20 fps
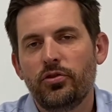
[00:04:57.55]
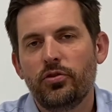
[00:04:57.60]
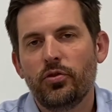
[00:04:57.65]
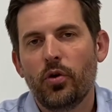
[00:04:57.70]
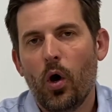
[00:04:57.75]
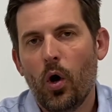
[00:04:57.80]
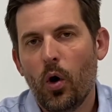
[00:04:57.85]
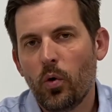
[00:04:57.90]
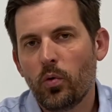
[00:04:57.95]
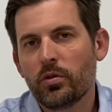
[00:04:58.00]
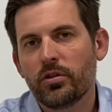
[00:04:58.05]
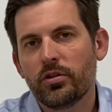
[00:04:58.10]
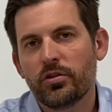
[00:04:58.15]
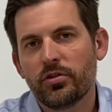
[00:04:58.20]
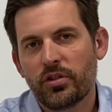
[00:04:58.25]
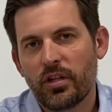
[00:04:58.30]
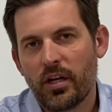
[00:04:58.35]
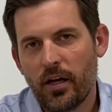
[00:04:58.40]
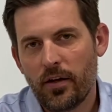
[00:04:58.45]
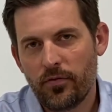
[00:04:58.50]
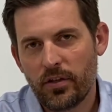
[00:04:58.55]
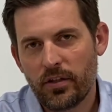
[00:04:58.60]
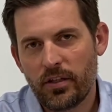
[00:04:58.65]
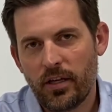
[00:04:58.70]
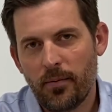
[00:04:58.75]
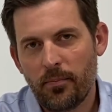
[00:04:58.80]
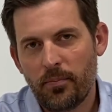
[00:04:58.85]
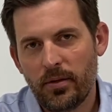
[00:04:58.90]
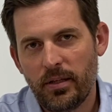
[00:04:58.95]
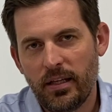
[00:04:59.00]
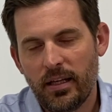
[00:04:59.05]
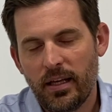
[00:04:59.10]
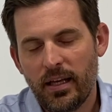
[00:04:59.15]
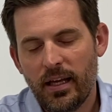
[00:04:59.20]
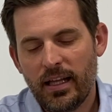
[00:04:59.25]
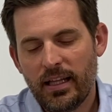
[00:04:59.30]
to owners of the company.